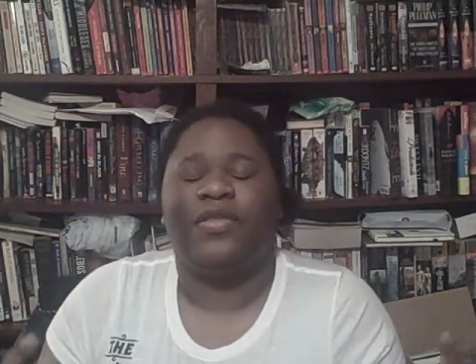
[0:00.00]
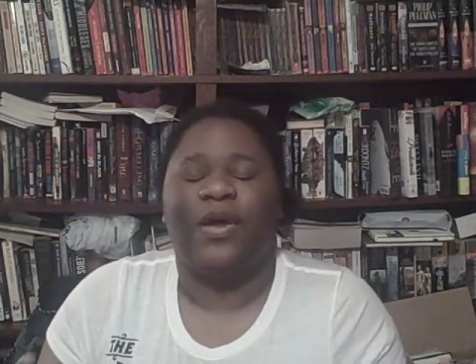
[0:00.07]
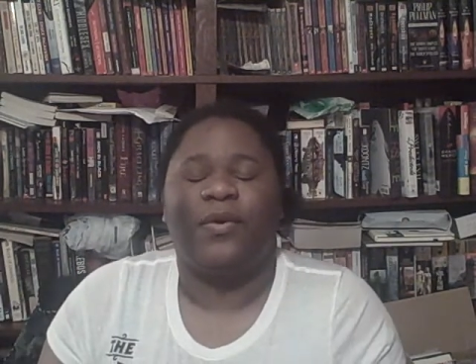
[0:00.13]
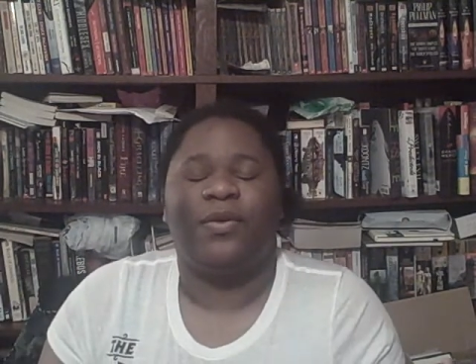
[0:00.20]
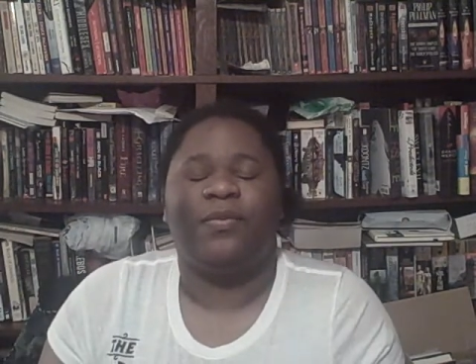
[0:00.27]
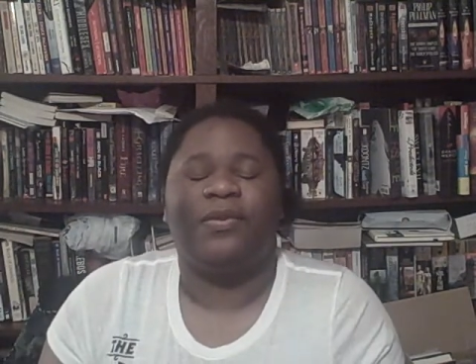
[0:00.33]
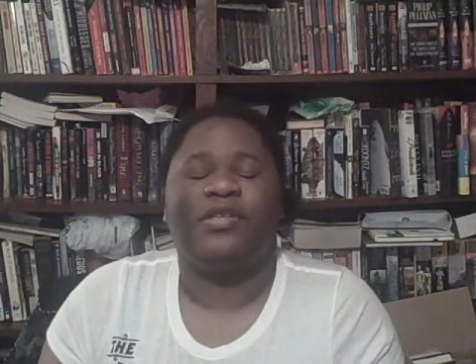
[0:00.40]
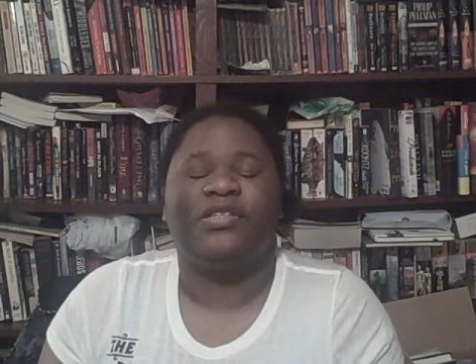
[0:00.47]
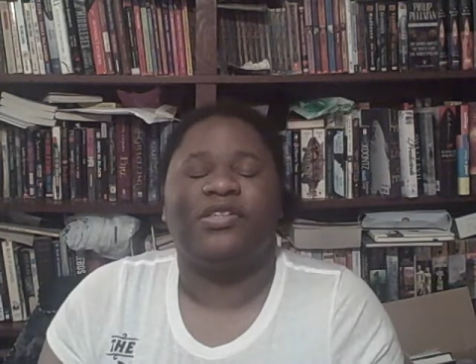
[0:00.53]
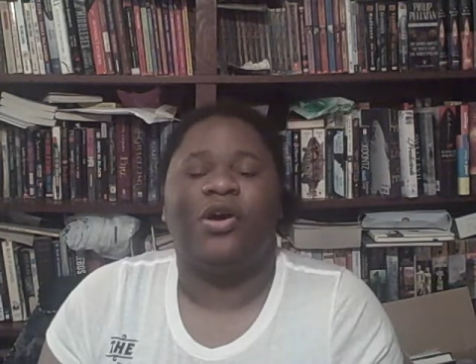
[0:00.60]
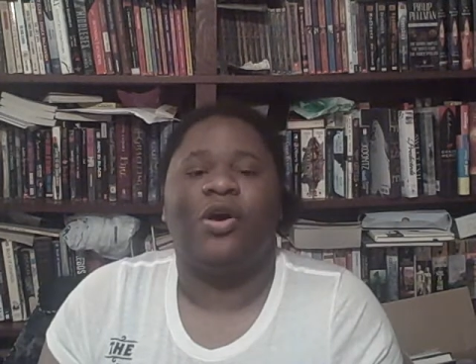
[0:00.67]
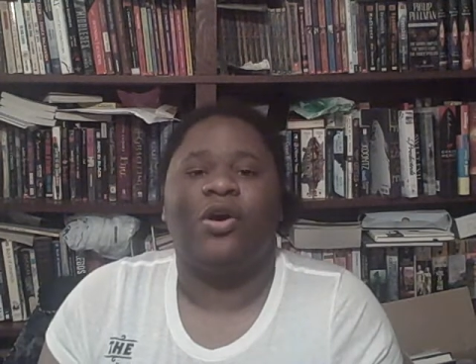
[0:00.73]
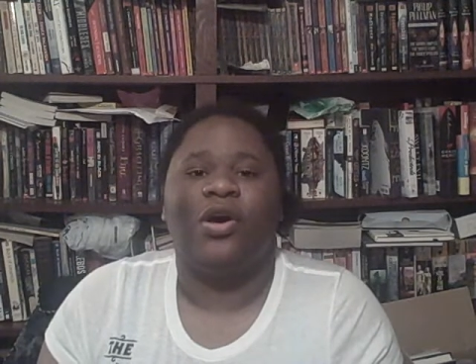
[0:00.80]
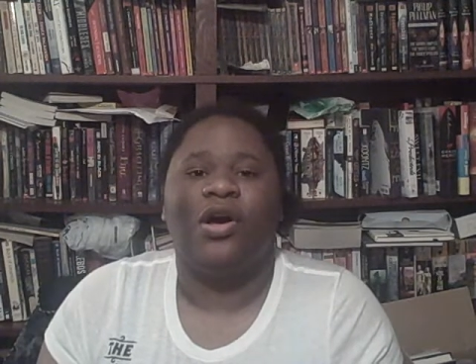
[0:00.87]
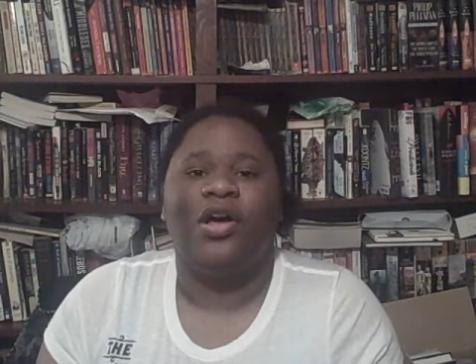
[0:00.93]
That would have
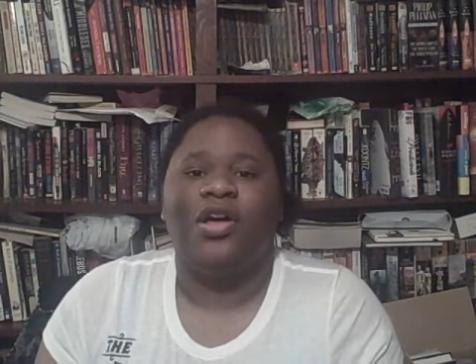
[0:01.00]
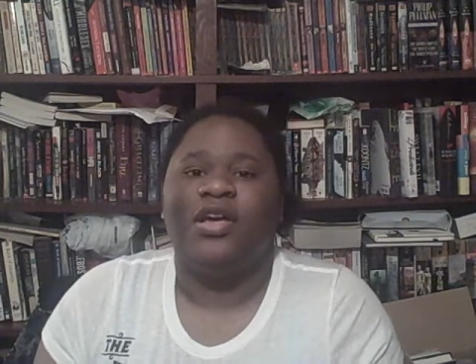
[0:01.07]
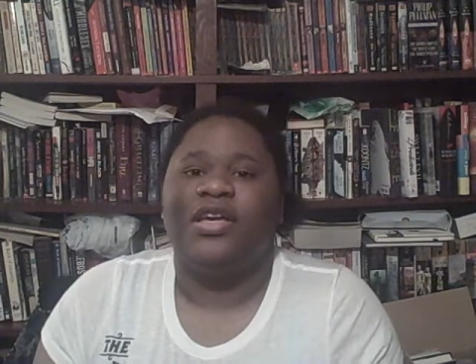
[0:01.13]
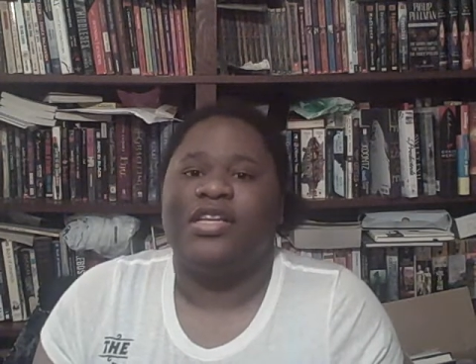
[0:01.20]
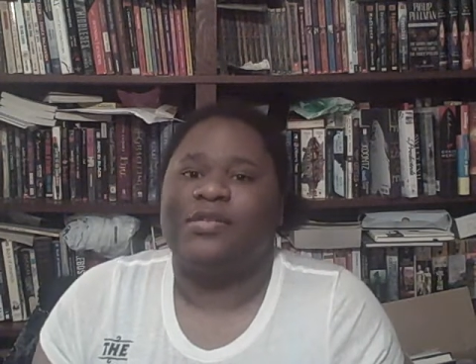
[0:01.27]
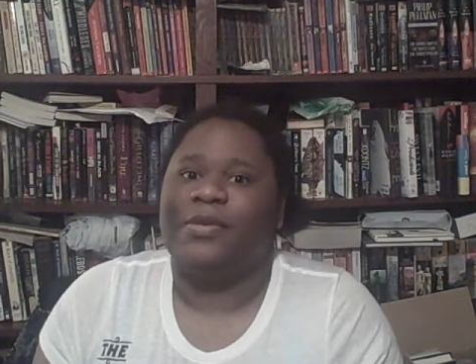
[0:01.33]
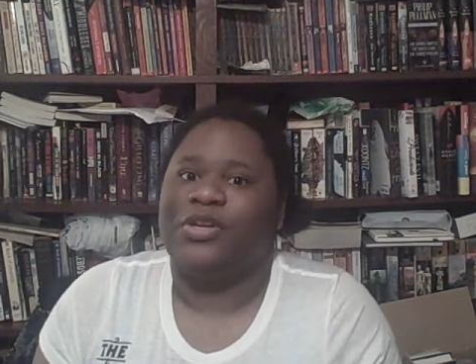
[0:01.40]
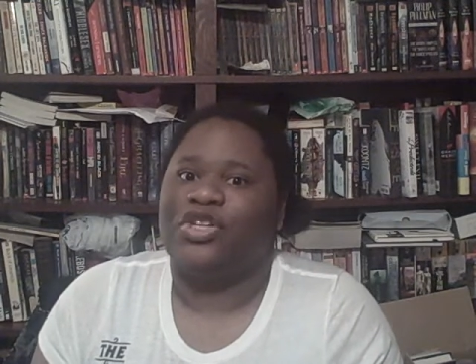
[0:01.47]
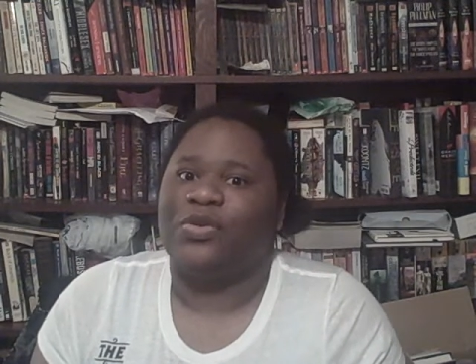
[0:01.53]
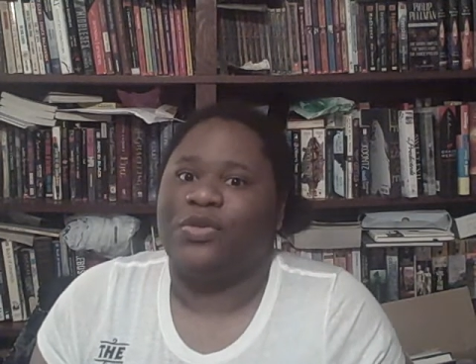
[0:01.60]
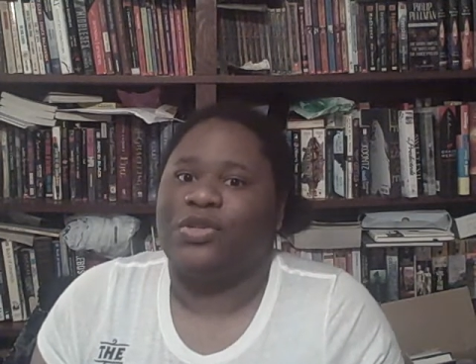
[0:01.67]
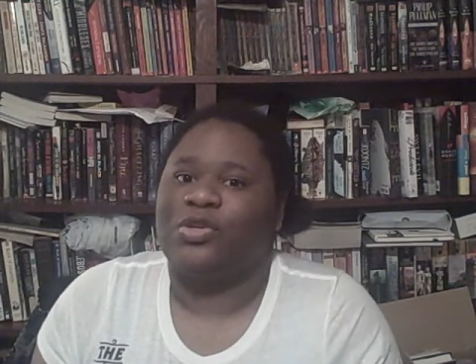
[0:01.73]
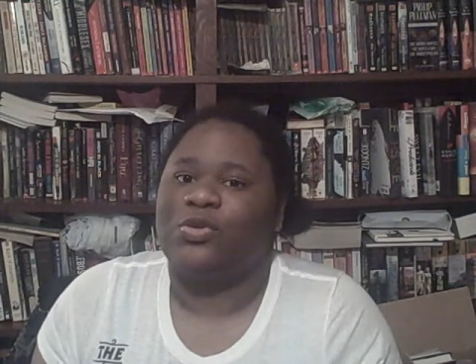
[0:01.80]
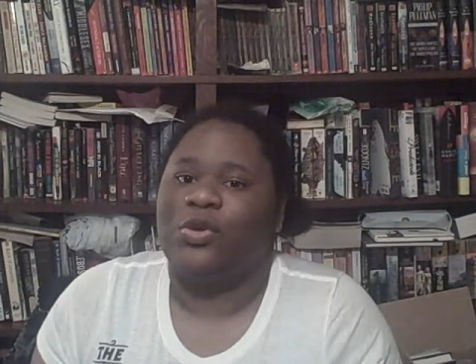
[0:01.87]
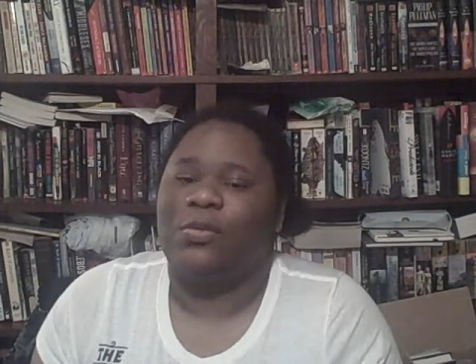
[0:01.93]
been especially
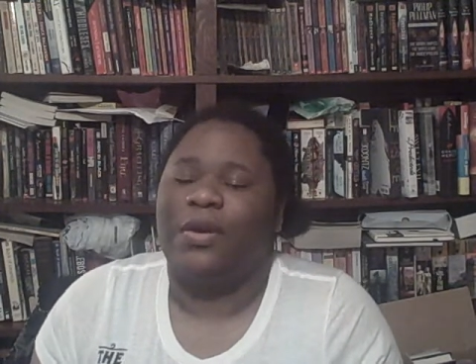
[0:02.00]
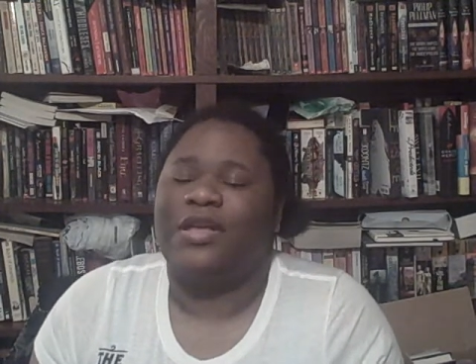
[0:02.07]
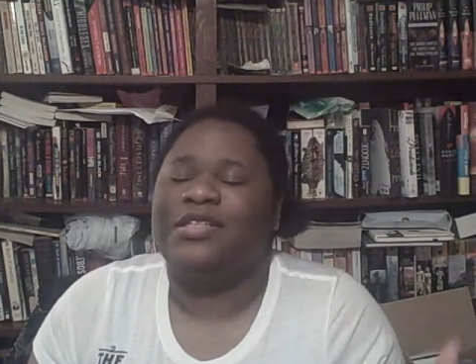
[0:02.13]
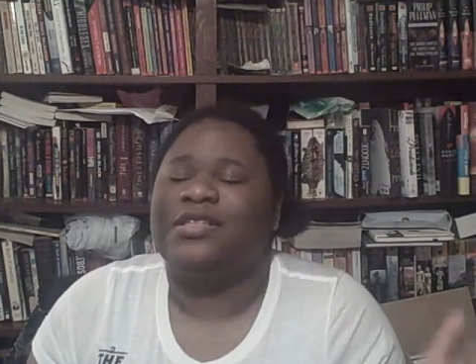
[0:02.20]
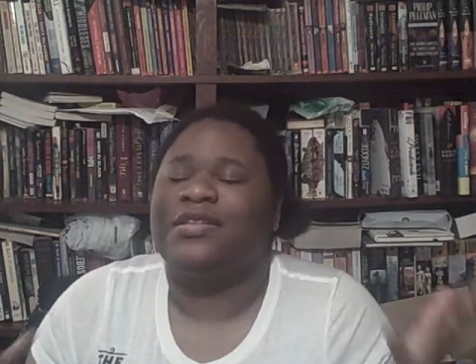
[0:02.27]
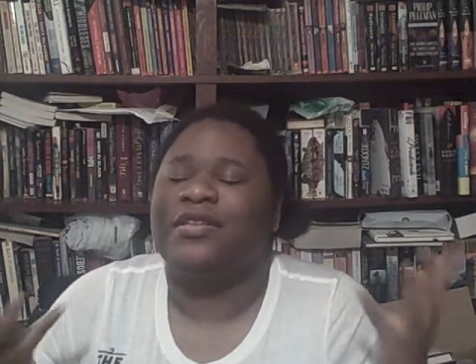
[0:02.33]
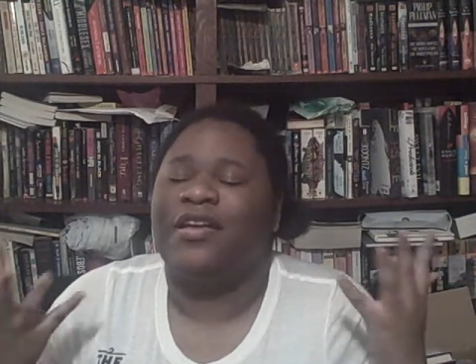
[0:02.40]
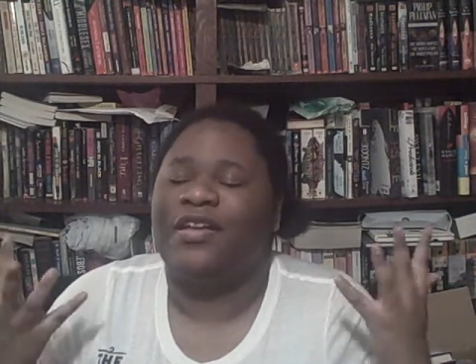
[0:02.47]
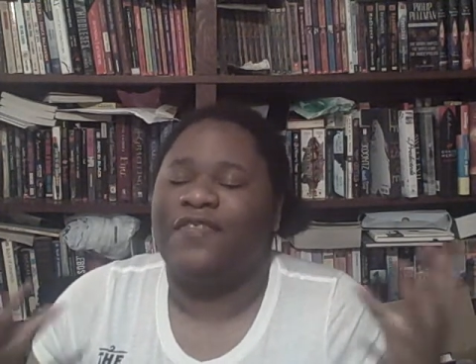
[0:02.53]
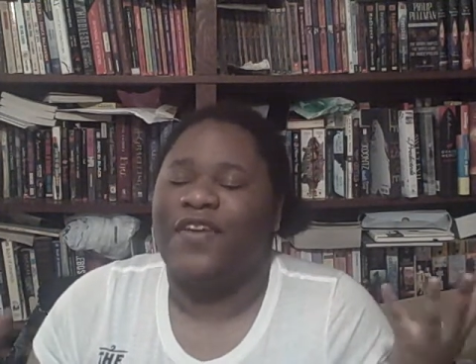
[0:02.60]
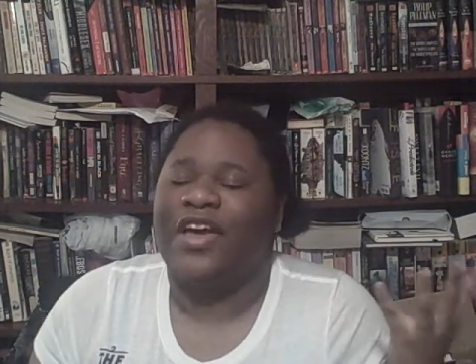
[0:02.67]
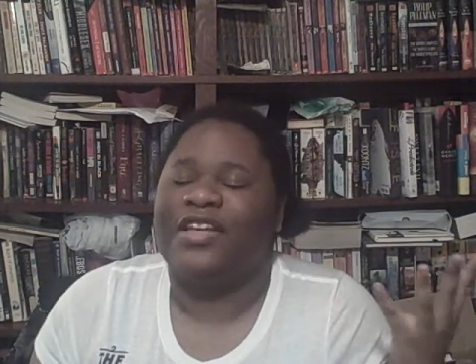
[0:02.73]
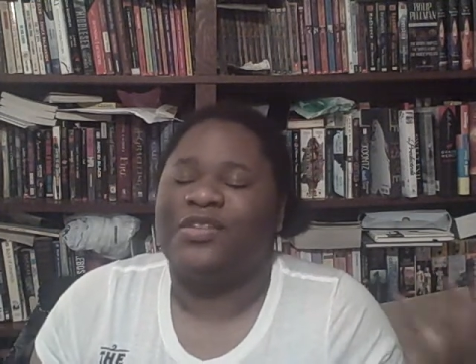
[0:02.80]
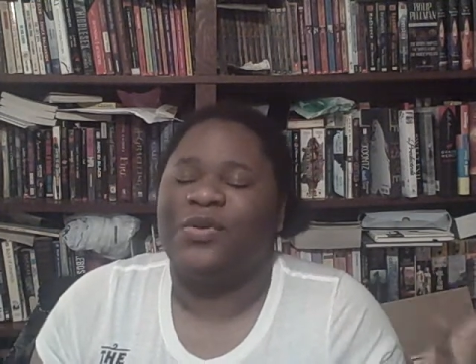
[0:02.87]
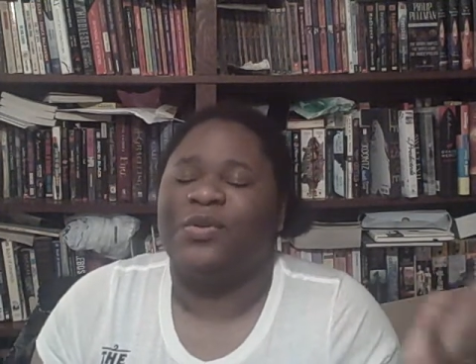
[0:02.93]
with those robots
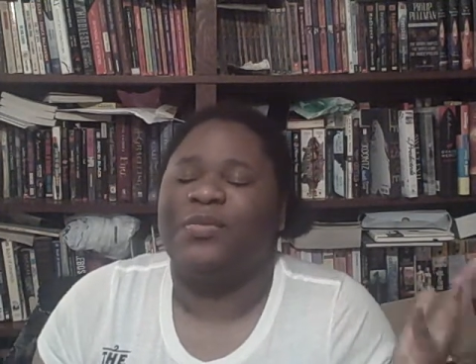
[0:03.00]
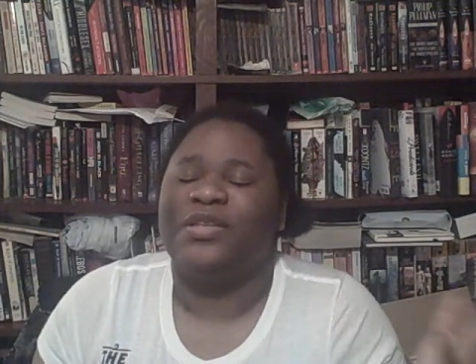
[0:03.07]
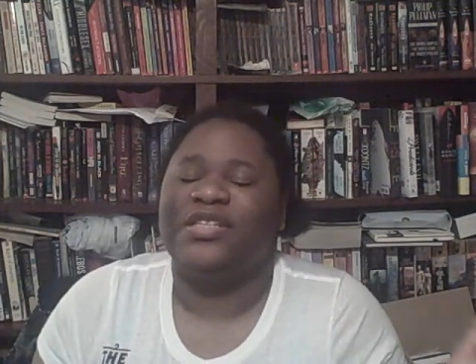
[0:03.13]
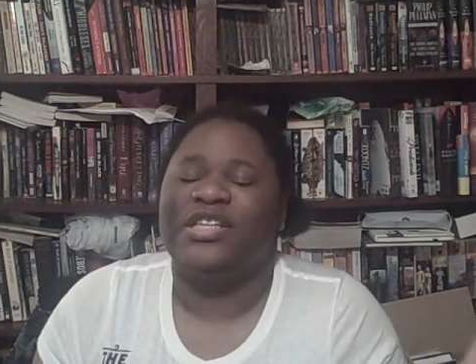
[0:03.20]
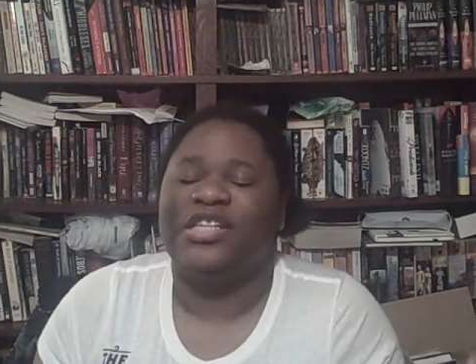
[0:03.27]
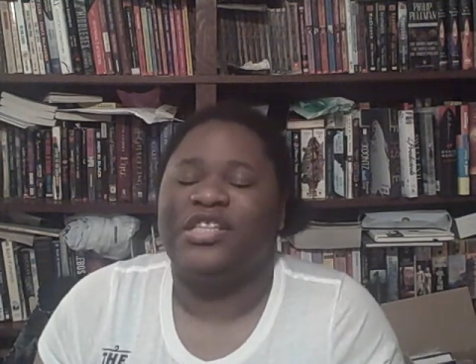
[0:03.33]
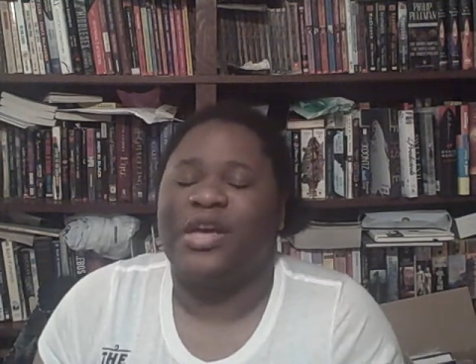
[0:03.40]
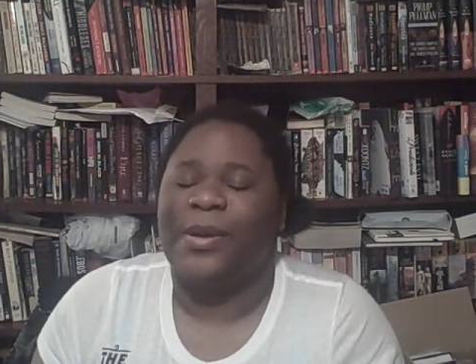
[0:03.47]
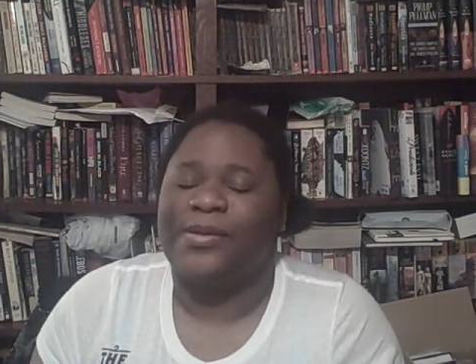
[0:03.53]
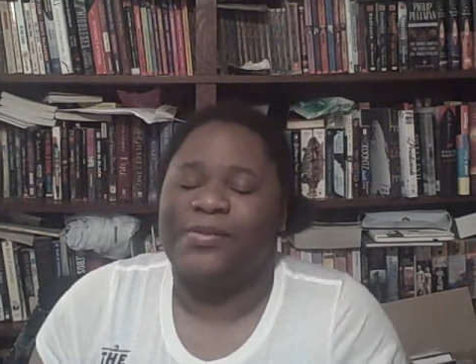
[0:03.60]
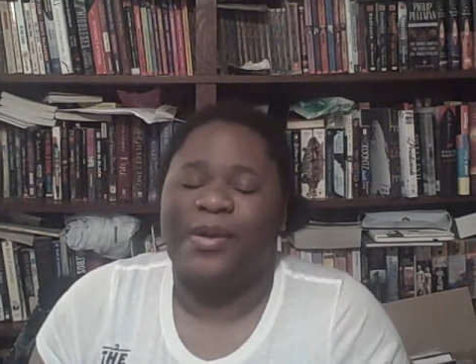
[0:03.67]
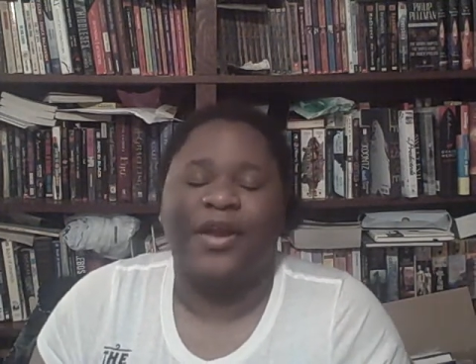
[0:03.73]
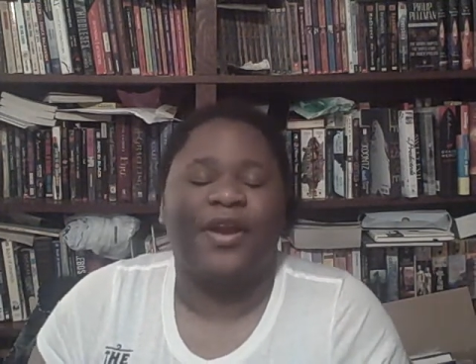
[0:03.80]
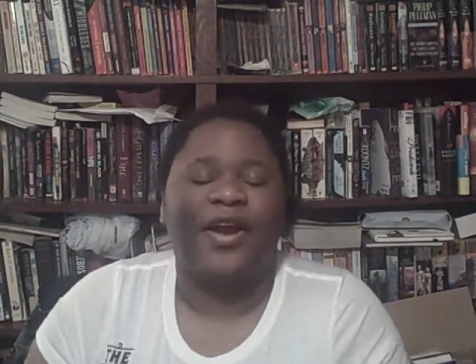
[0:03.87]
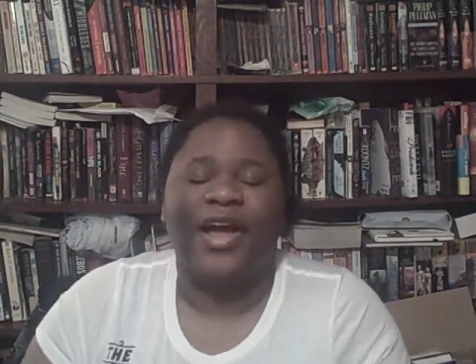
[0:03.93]
fights, would have been 10 times better.